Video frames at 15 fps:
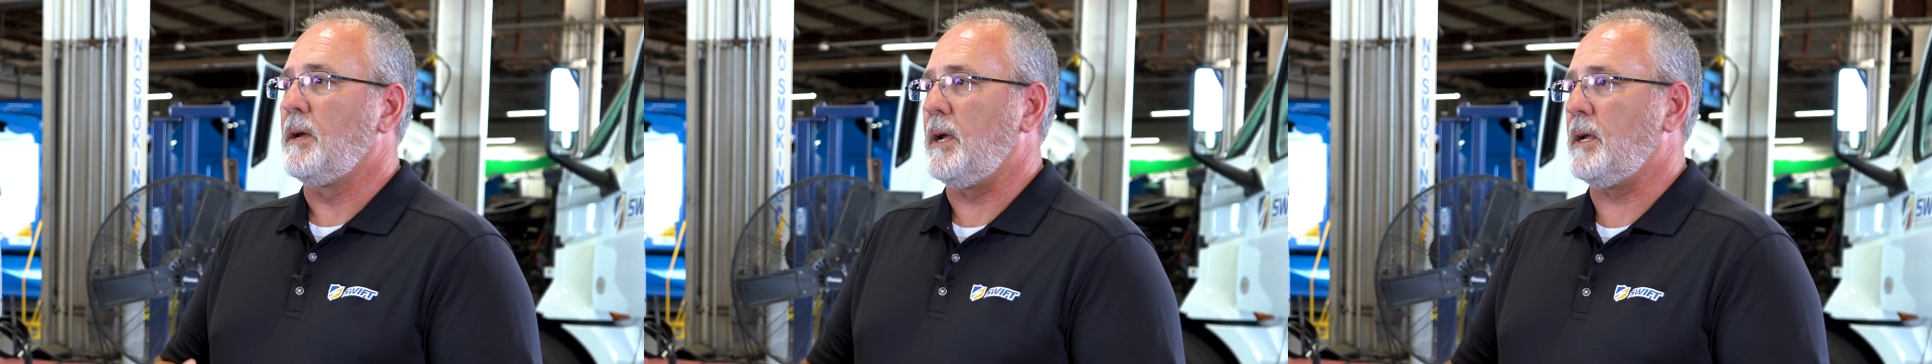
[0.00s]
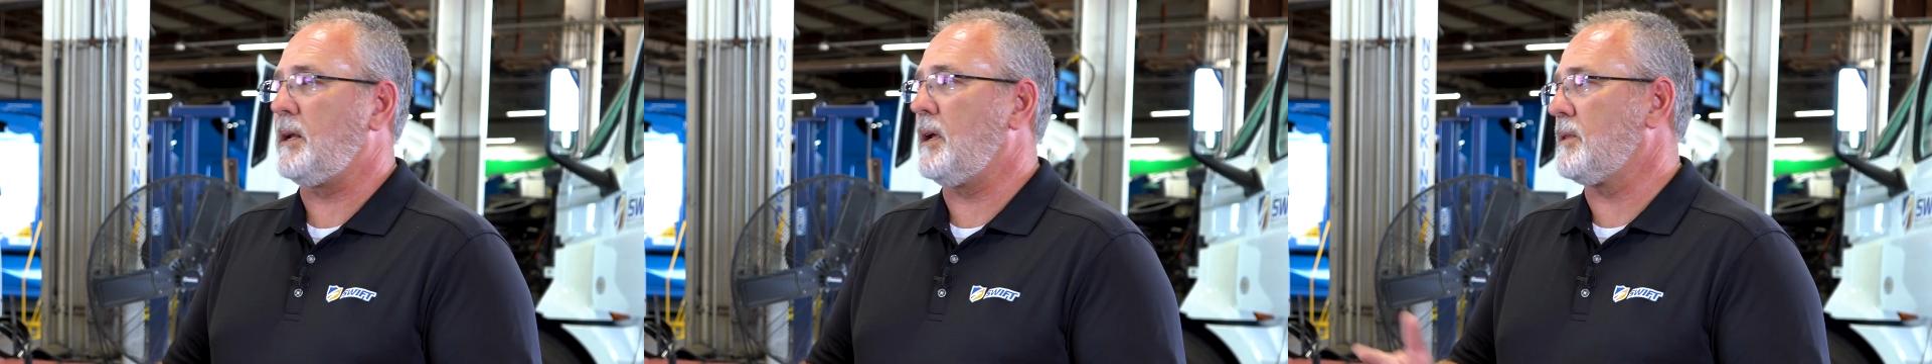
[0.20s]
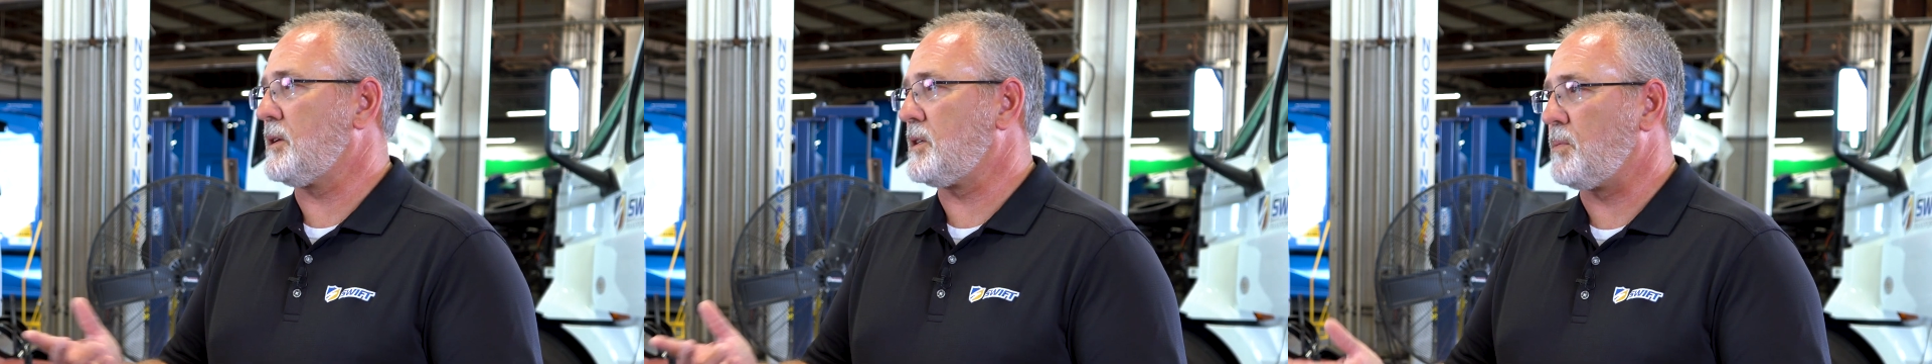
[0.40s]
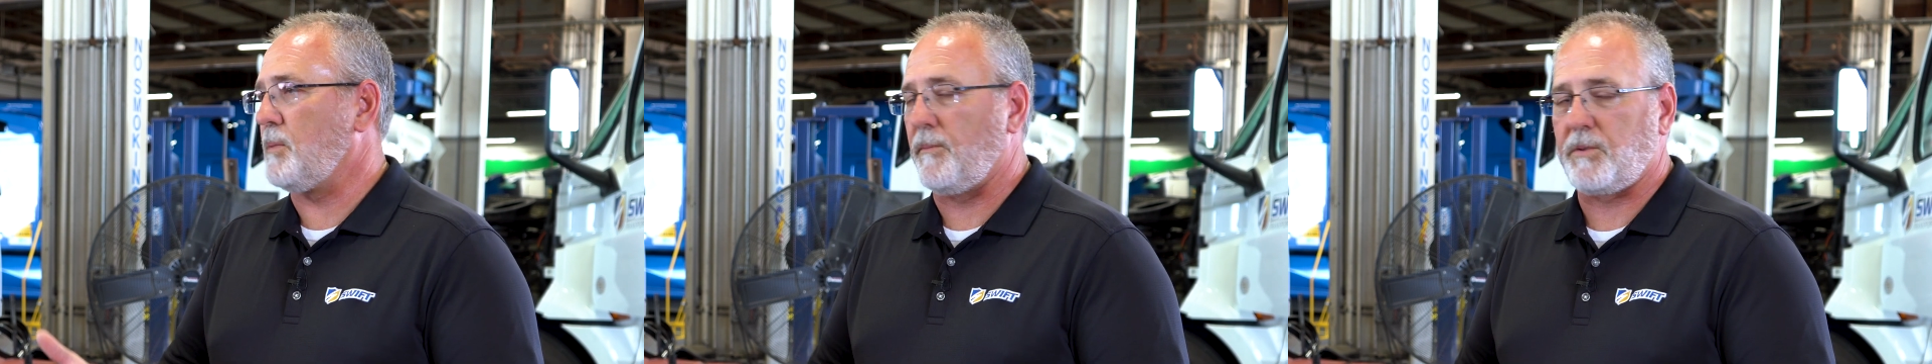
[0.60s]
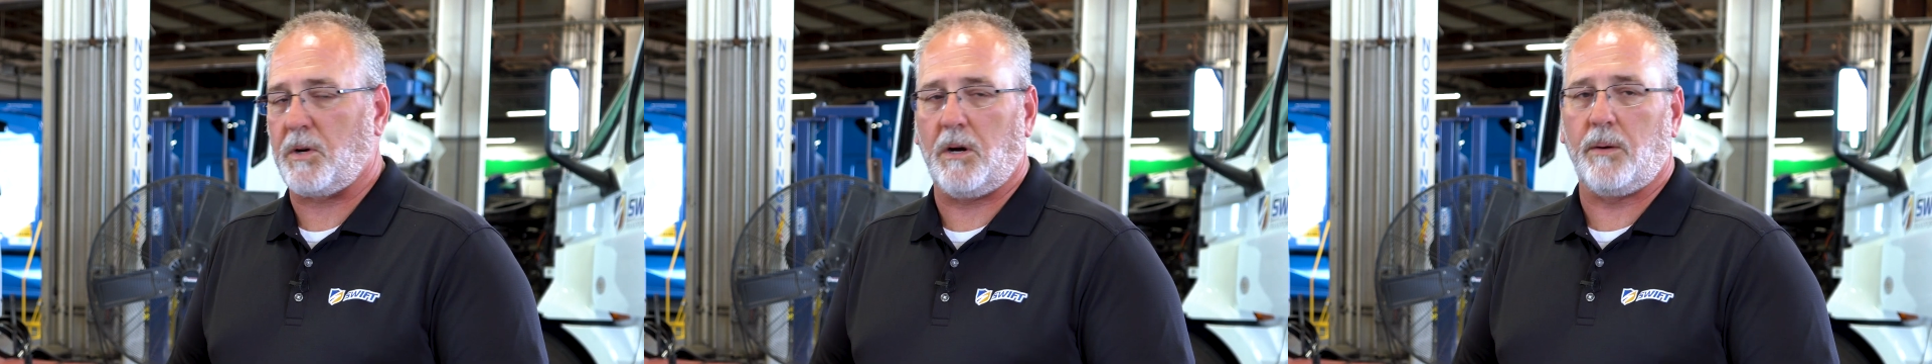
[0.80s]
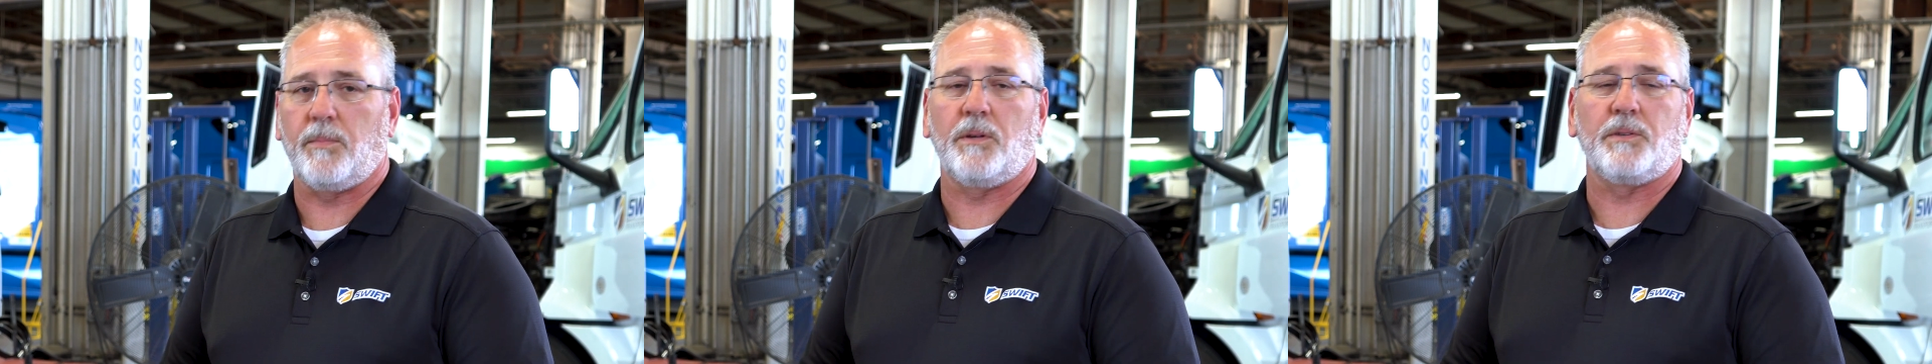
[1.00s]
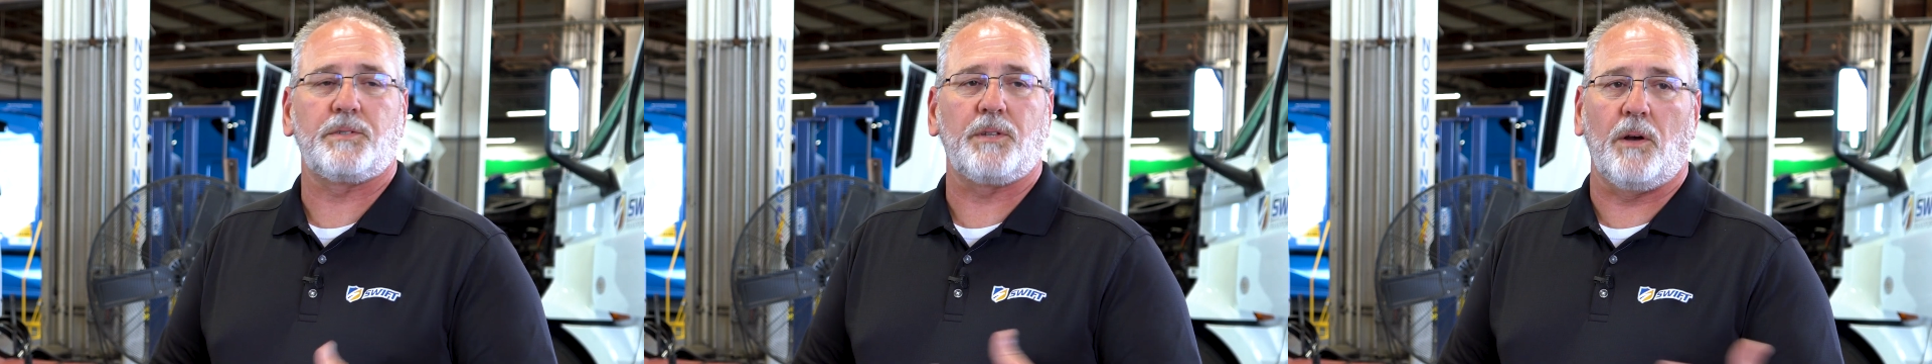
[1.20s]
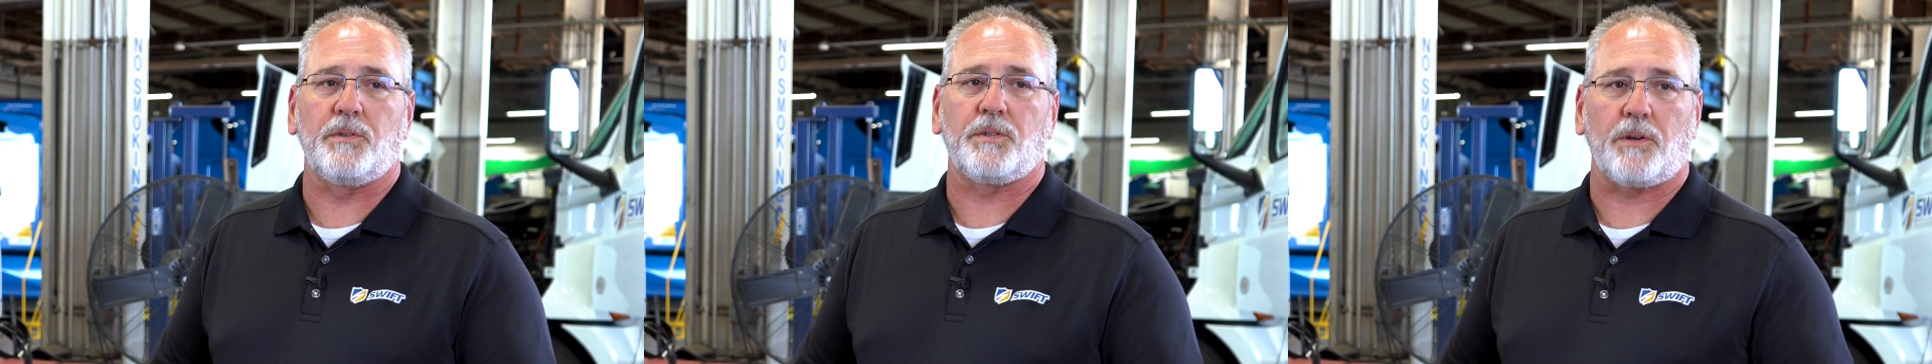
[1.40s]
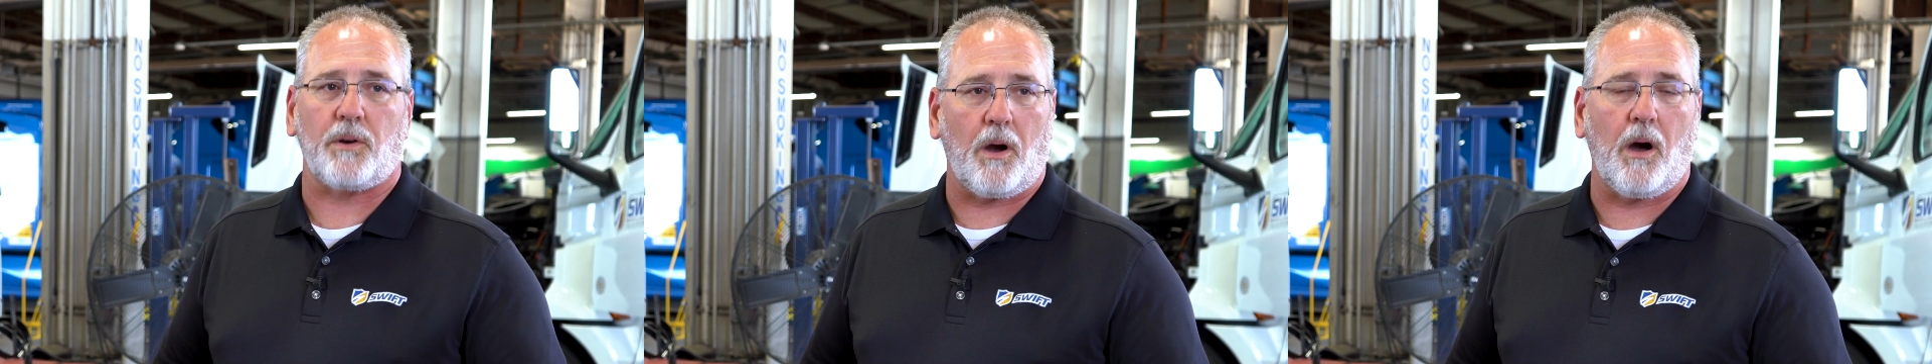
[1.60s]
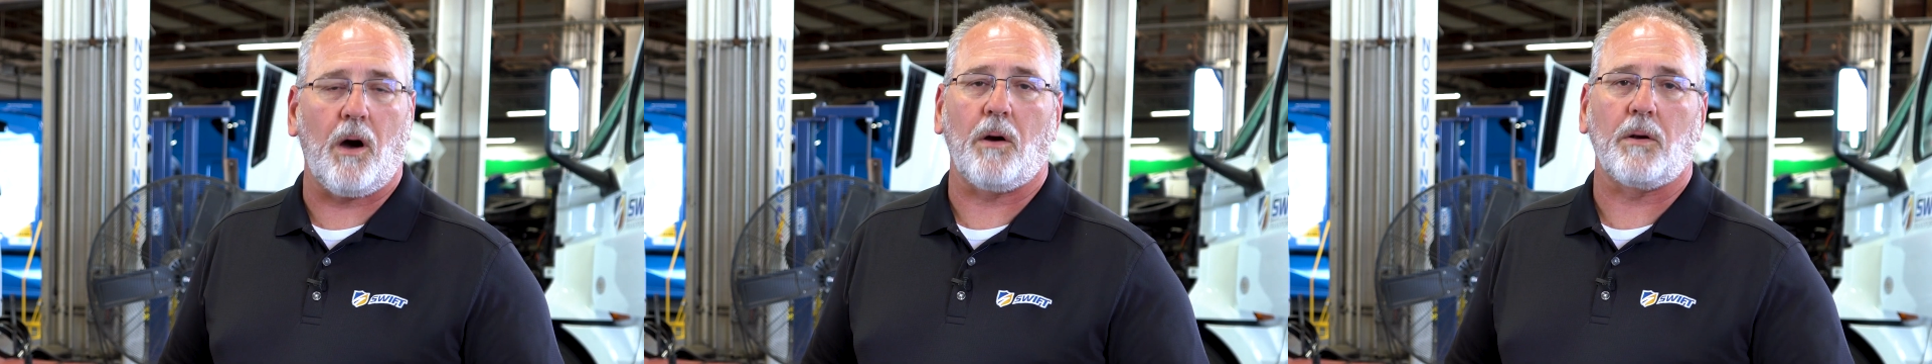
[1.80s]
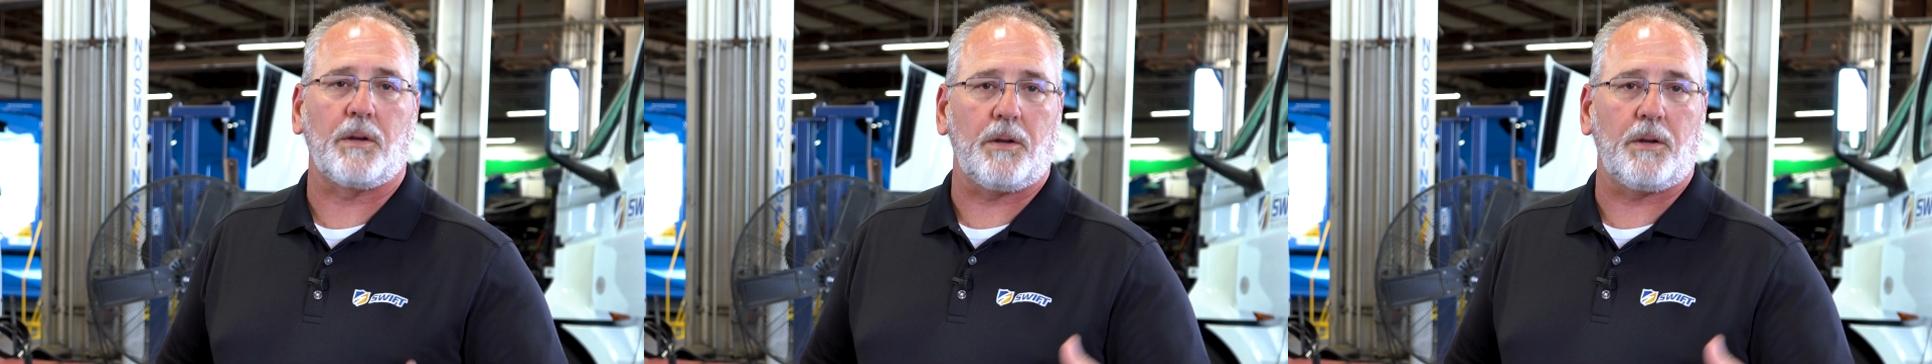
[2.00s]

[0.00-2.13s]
any of the Smith terminals, those are all